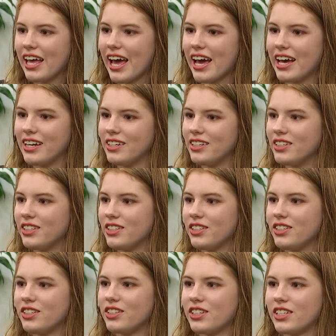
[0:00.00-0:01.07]
and
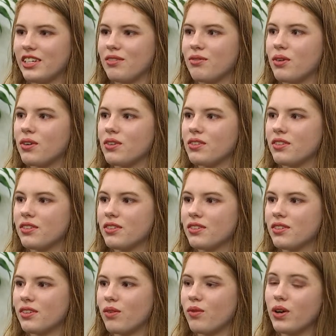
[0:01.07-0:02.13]
she
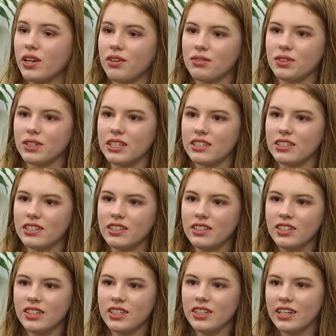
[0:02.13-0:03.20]
was a wonderful listener
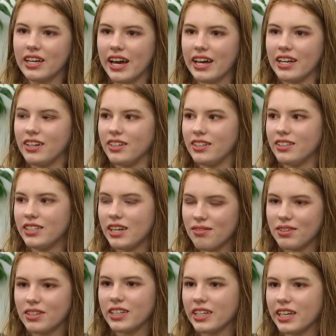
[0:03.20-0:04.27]
and
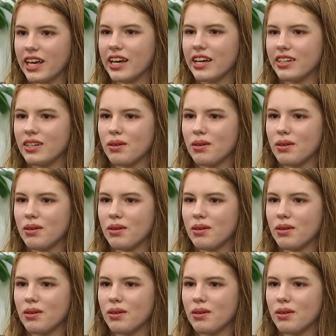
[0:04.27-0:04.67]
definitely cared